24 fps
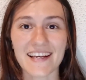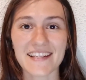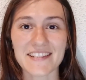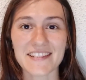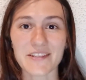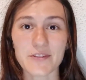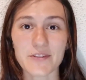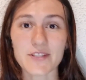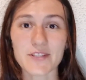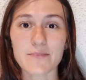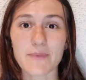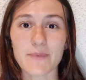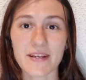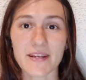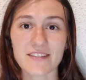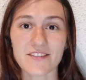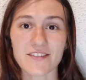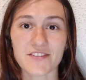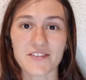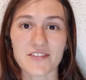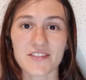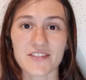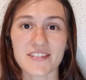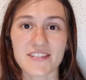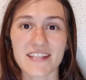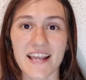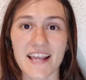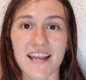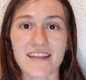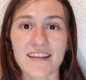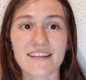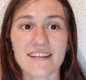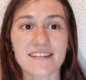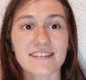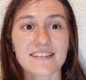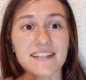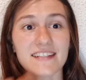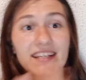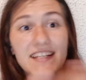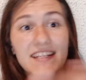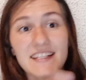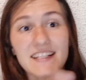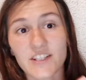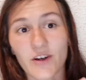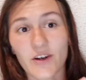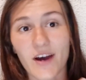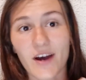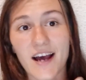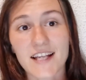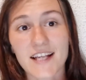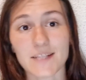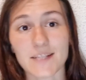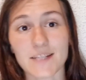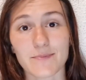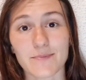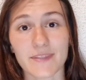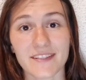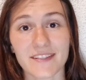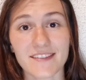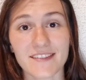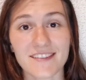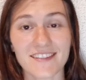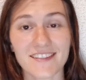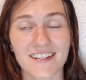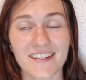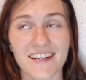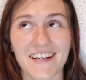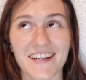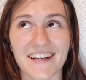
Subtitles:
So it's better to say that it is your husband.